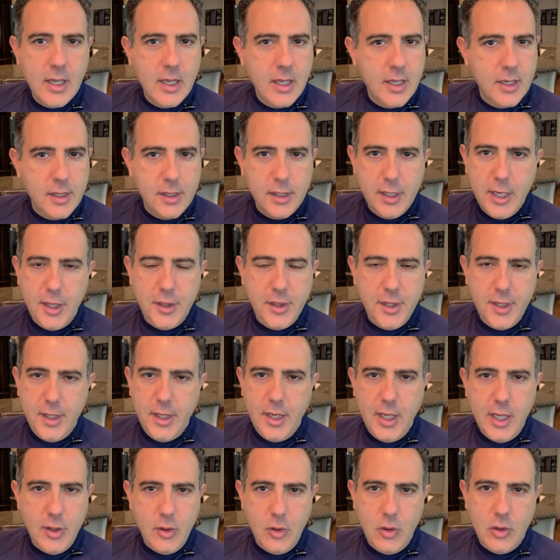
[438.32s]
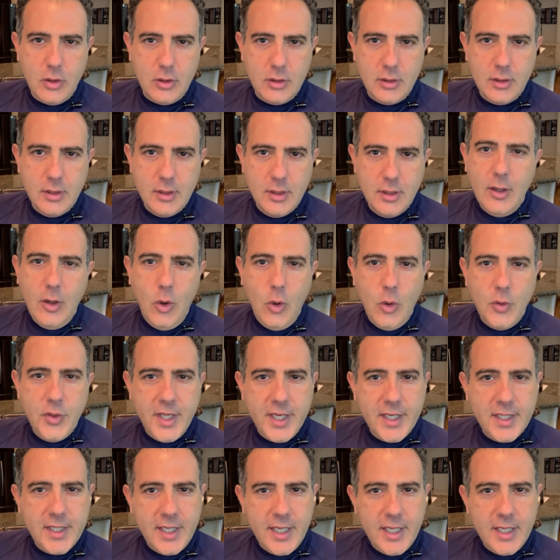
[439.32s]
Nothing at all. All
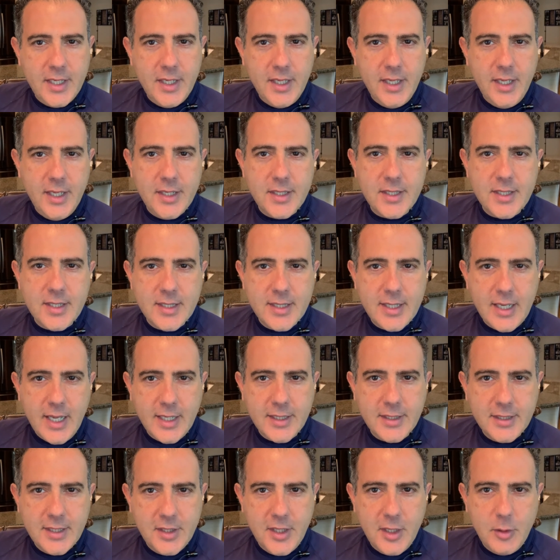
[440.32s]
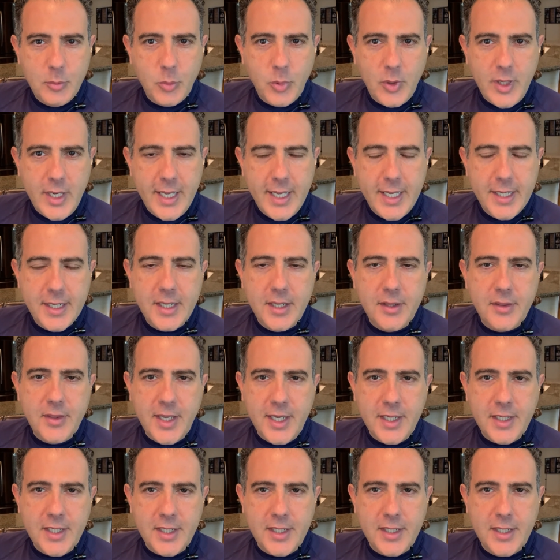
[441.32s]
they did is stuck to their plan. They
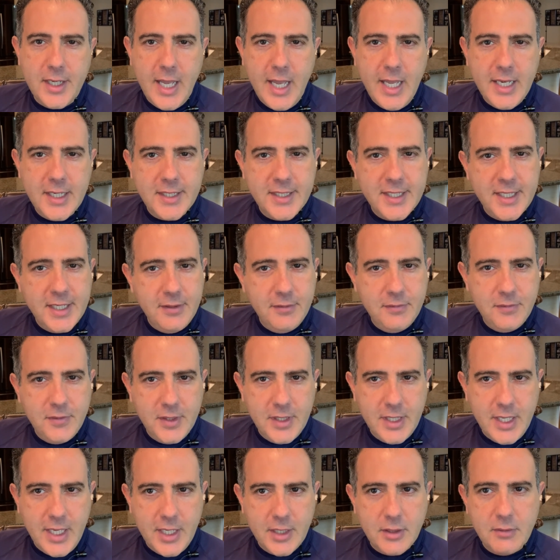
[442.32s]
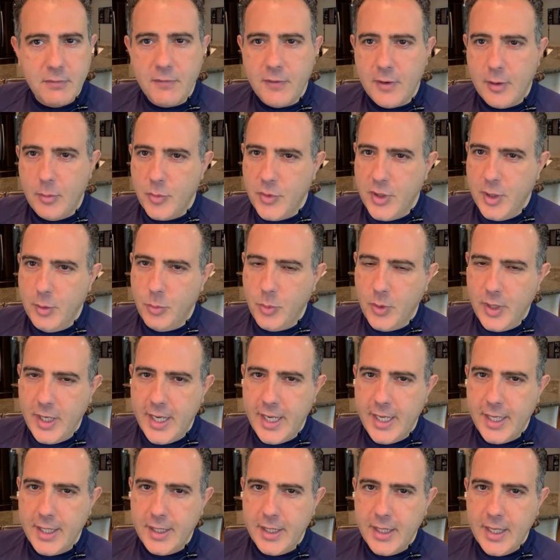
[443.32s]
did not deviate from their
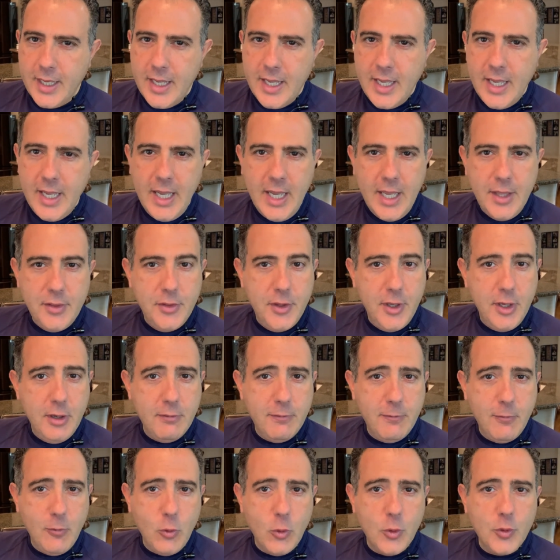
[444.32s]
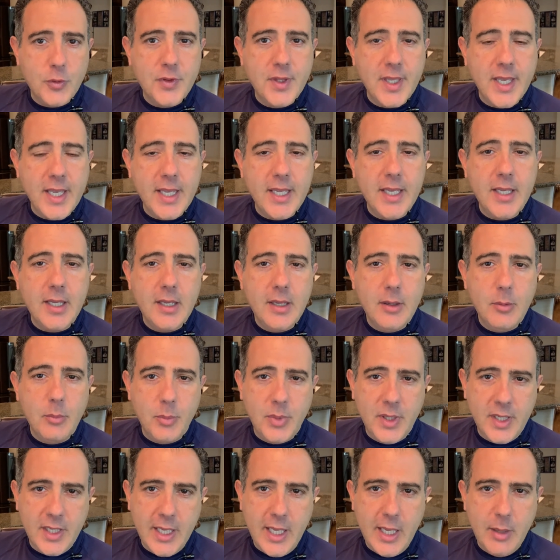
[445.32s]
plan, and therefore they
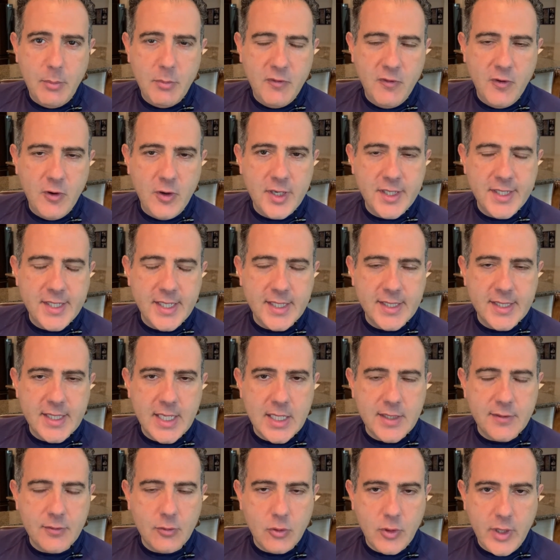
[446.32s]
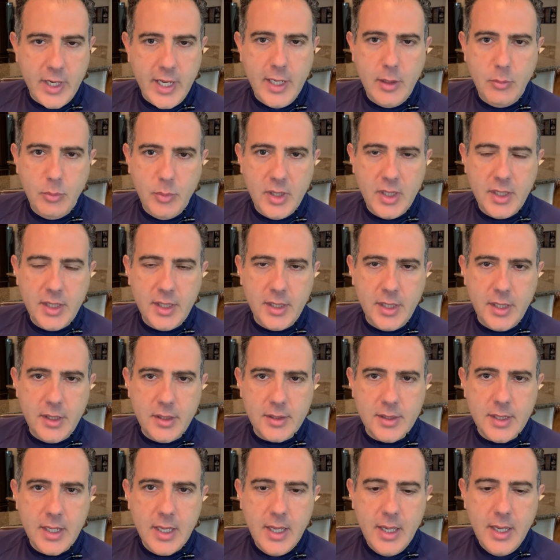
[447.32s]
became very successful and
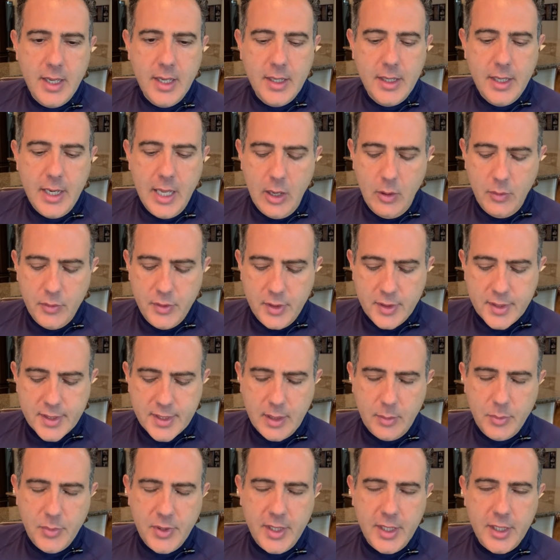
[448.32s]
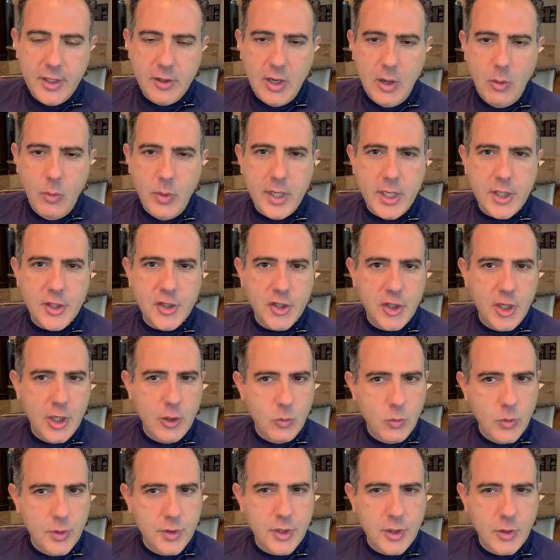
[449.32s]
millionaires. Now, there's something here I want to share
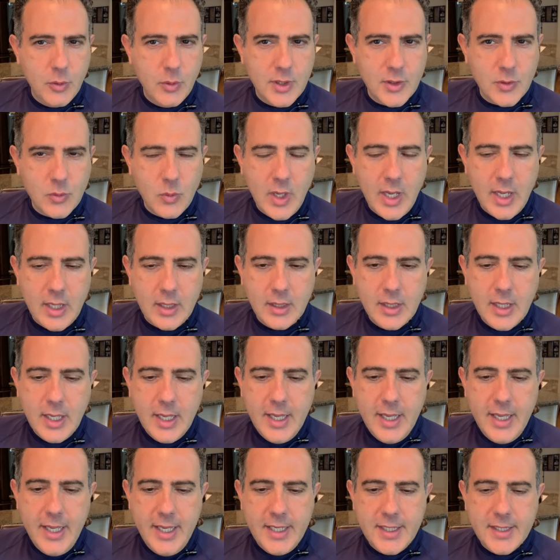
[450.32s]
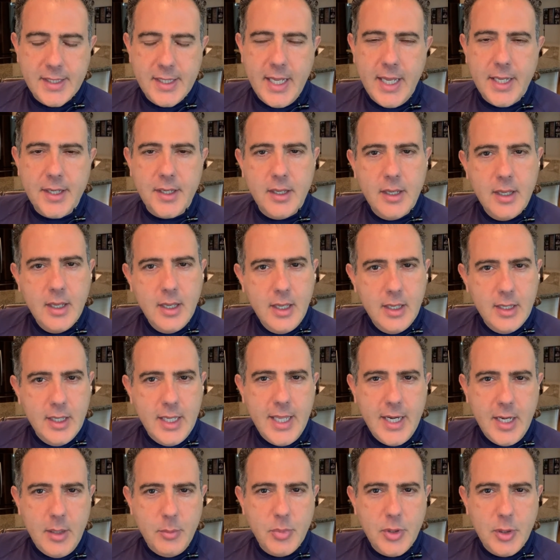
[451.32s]
with you as well, is that a
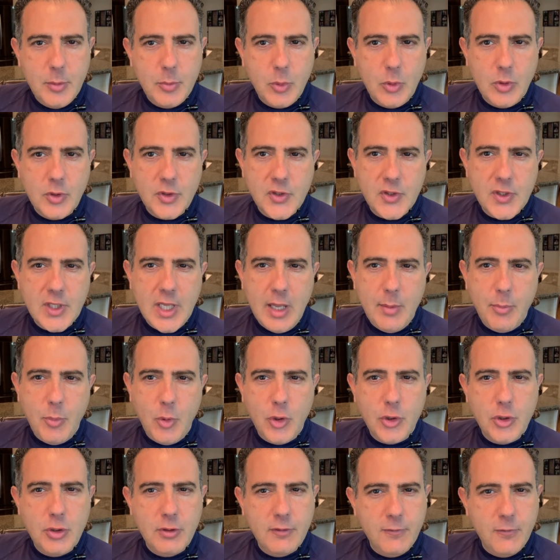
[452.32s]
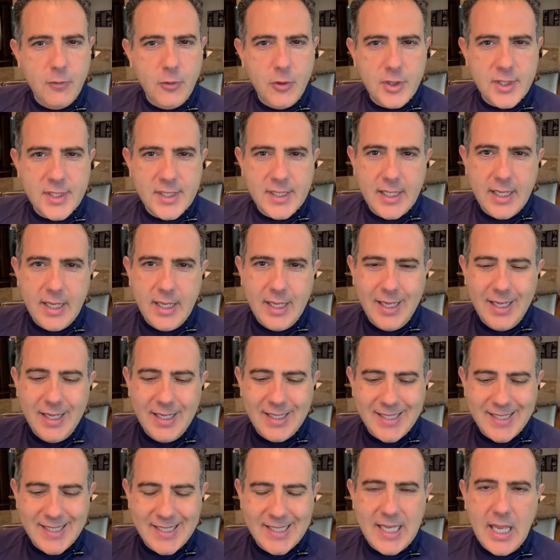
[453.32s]
lot of people stop on the first
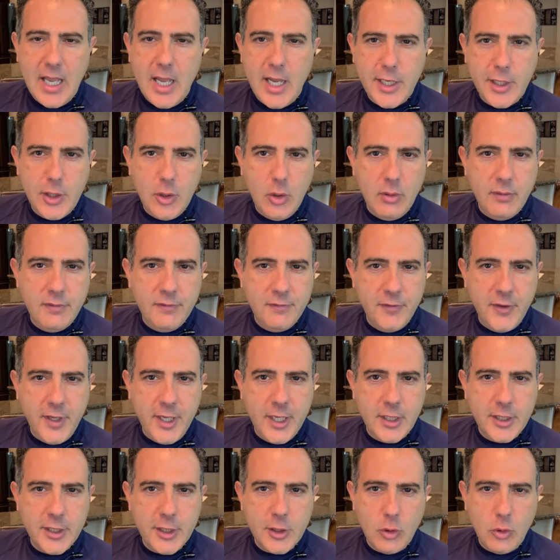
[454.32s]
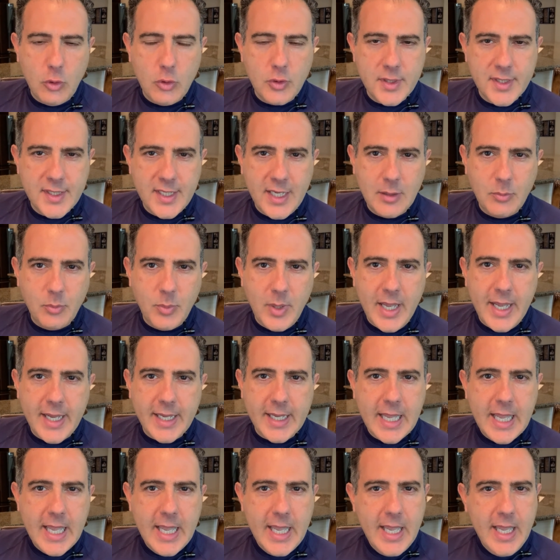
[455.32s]
sign of failure or
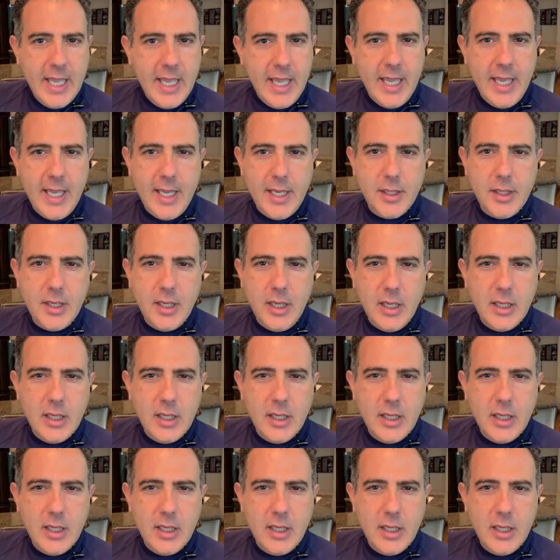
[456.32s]
setback. And